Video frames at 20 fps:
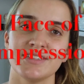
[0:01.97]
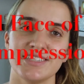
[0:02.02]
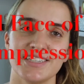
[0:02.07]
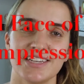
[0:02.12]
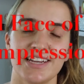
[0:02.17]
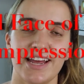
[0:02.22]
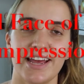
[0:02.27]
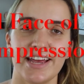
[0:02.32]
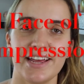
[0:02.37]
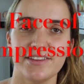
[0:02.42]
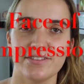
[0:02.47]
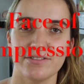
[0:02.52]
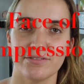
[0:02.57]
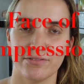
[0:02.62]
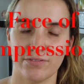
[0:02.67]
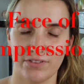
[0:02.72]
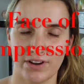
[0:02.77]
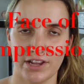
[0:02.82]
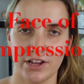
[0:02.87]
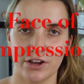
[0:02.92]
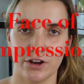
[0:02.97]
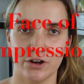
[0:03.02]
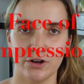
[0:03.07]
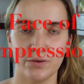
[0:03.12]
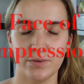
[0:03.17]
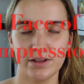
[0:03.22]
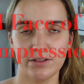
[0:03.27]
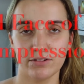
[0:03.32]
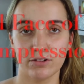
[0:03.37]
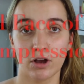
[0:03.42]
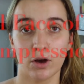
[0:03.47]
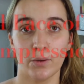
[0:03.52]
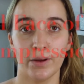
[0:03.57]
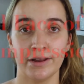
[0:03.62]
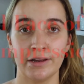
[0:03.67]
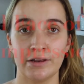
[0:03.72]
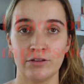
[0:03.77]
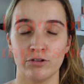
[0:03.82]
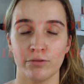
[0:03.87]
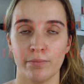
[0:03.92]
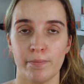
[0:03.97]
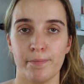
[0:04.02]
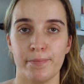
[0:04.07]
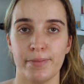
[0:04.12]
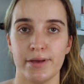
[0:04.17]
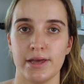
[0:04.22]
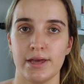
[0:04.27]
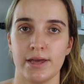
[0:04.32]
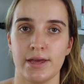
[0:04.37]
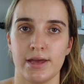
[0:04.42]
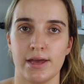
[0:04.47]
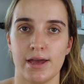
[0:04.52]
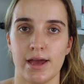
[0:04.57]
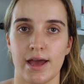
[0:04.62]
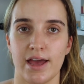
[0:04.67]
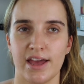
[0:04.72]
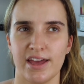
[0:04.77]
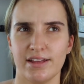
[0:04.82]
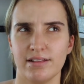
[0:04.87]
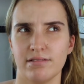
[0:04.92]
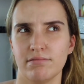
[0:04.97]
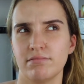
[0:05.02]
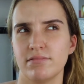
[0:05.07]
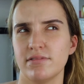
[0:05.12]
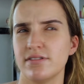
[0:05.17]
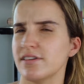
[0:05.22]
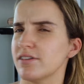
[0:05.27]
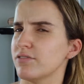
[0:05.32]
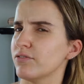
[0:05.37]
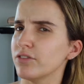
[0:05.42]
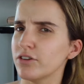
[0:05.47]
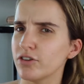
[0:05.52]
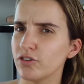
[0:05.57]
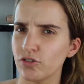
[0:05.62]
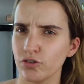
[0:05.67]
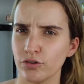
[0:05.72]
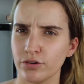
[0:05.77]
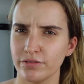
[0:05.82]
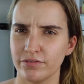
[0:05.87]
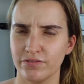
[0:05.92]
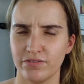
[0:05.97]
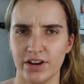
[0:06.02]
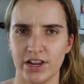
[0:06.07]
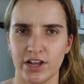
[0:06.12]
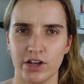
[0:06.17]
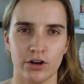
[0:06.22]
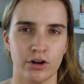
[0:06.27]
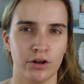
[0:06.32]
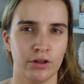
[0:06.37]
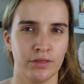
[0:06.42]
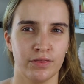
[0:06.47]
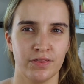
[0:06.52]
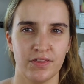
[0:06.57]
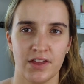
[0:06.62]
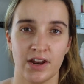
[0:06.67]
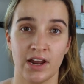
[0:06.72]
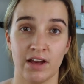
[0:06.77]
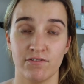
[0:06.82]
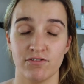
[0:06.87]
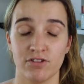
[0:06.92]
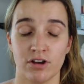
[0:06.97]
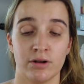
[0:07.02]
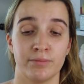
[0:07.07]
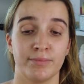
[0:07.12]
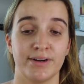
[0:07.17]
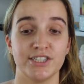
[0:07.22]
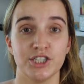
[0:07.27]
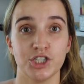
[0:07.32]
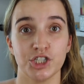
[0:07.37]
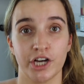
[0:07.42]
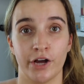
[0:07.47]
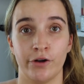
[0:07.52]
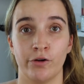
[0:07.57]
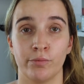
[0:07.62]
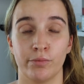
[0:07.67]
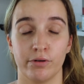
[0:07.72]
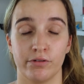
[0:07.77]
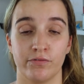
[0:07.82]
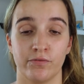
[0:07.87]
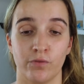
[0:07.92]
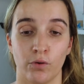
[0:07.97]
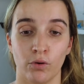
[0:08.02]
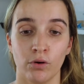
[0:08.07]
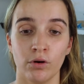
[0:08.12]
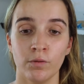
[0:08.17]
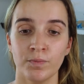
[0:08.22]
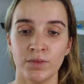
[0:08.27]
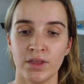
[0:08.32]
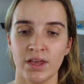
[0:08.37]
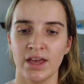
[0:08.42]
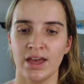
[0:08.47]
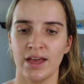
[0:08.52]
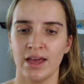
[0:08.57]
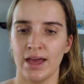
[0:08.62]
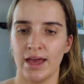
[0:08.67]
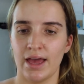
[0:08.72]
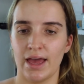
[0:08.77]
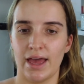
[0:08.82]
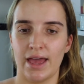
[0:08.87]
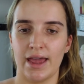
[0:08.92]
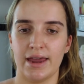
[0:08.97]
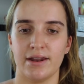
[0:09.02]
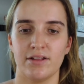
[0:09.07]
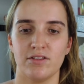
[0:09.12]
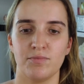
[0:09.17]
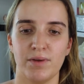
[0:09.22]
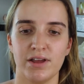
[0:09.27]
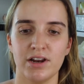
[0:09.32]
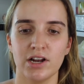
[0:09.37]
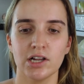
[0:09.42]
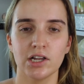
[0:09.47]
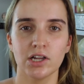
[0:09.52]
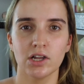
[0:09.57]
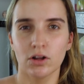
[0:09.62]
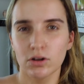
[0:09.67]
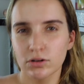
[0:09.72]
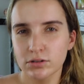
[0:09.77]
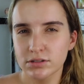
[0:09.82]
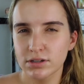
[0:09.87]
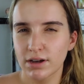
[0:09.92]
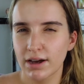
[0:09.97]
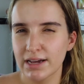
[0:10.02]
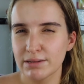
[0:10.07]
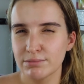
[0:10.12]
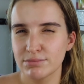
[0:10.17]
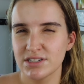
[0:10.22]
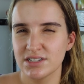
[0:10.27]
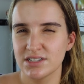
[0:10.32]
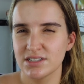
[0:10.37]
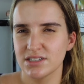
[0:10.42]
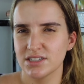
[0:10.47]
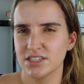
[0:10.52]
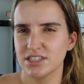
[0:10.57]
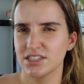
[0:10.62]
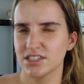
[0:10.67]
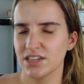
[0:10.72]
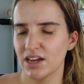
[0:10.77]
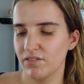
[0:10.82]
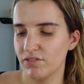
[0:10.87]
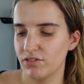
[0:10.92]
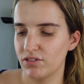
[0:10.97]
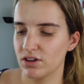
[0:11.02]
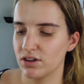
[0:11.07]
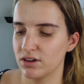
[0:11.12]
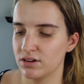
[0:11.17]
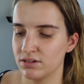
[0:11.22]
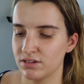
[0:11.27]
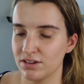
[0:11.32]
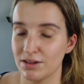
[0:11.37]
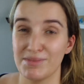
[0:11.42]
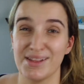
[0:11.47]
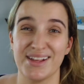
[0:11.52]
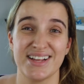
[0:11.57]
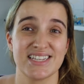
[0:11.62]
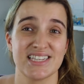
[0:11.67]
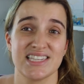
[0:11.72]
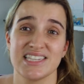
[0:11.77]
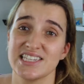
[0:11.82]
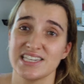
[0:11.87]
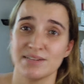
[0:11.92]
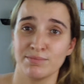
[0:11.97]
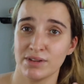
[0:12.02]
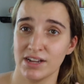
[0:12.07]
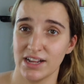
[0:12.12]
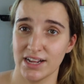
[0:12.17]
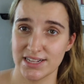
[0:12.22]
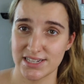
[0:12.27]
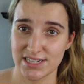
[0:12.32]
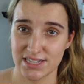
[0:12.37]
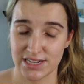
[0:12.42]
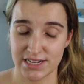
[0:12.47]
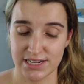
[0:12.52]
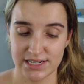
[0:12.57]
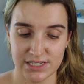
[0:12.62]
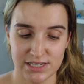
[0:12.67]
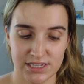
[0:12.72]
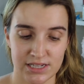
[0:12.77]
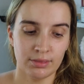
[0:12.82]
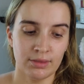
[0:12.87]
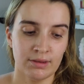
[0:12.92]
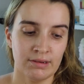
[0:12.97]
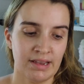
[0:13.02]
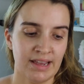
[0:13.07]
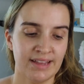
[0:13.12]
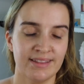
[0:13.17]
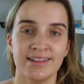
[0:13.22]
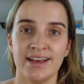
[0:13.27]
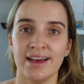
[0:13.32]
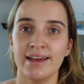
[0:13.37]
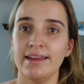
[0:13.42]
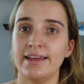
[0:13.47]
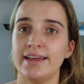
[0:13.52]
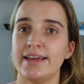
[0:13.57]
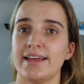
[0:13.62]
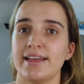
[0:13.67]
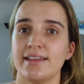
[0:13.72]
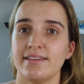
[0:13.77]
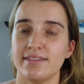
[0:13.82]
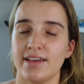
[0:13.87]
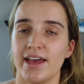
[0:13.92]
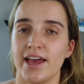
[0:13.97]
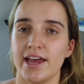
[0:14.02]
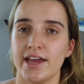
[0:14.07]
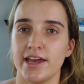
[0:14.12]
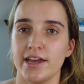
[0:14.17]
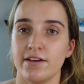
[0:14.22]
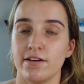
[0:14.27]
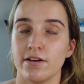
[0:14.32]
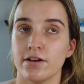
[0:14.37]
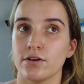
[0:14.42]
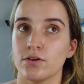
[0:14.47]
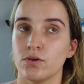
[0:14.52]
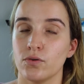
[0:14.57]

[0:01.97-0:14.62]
Today's video is going to be a different sort of video than I've done on my channel before, and it's been a long time since I've done something similar to this, and that is a